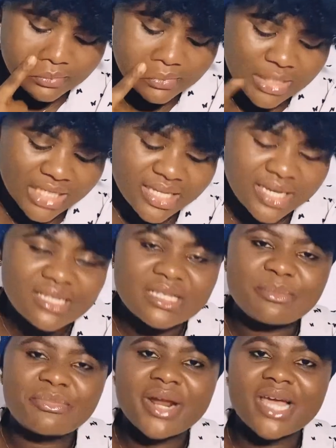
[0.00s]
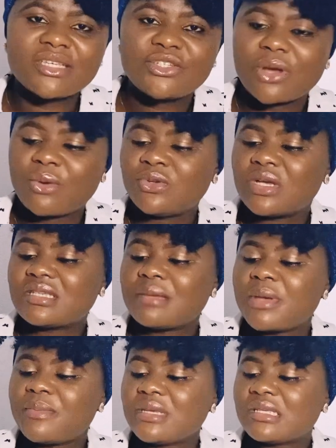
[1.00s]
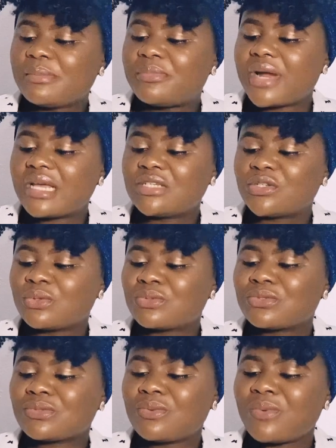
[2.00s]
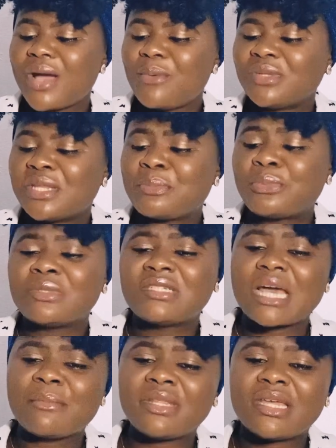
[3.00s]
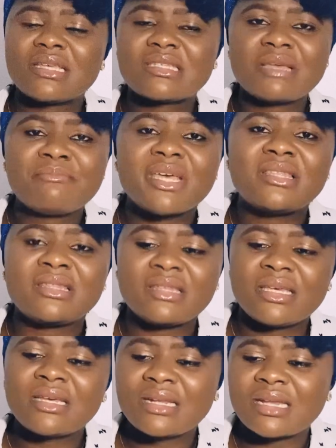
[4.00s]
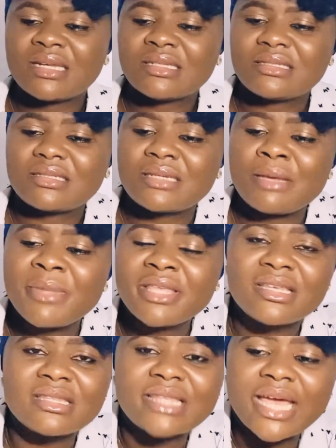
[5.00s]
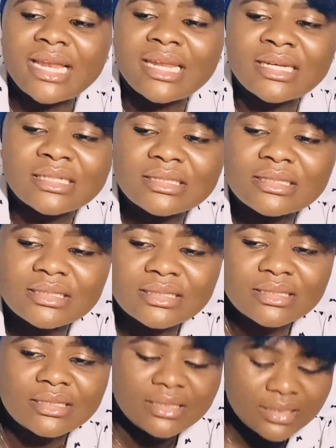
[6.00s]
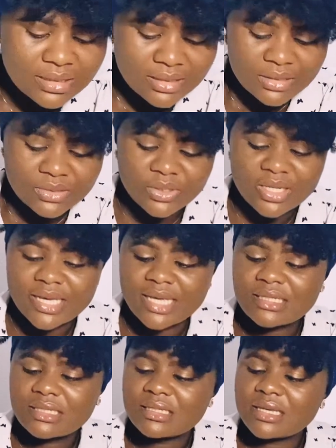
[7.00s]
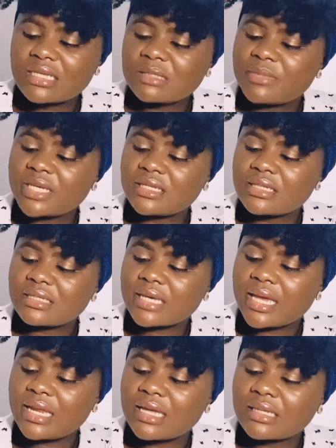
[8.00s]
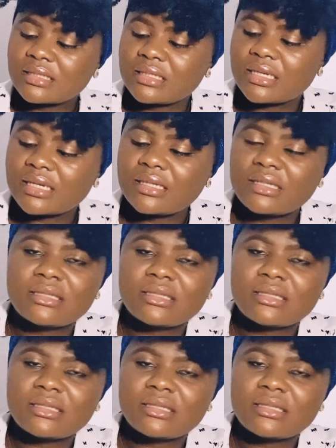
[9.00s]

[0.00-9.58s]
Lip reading: I think it's the branch. I would just say maybe it's the branch of. Why would they put Germany and say made in England and made in Thailand? So here says made in Thailand here.